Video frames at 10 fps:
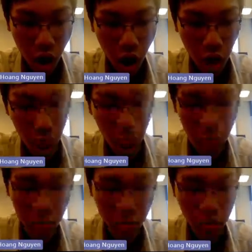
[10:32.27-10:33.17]
hard
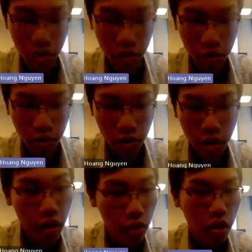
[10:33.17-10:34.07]
mode,
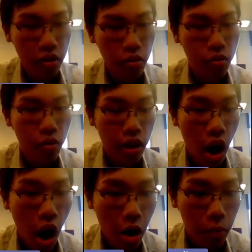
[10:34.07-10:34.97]
it's gonna
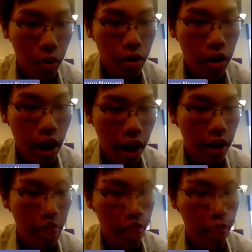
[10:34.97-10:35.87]
read hard mode
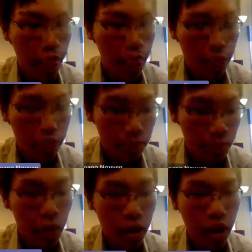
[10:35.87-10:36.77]
and
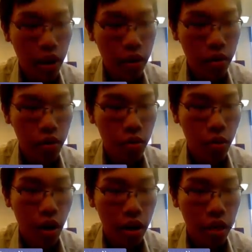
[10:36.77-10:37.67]
put it
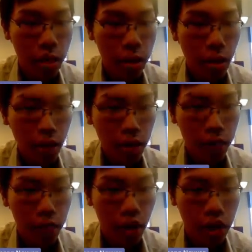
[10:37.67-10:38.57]
into attribute of
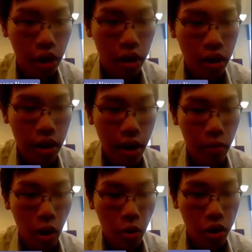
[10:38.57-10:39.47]
the function
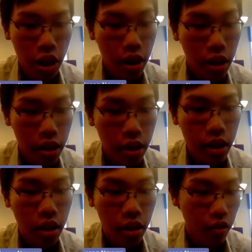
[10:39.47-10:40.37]
game logic.
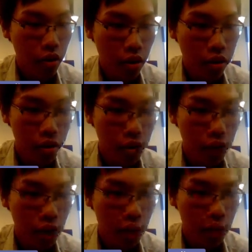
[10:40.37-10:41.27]
It's gonna run
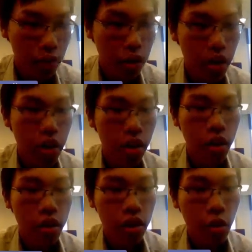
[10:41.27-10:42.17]
game logic.
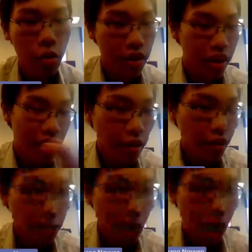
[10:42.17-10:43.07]
So
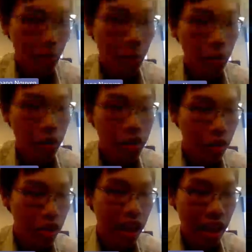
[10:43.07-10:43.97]
if it's a hard mode,
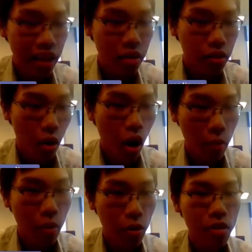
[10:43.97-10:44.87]
it's gonna set it to
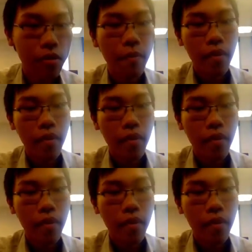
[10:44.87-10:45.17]
hard mode.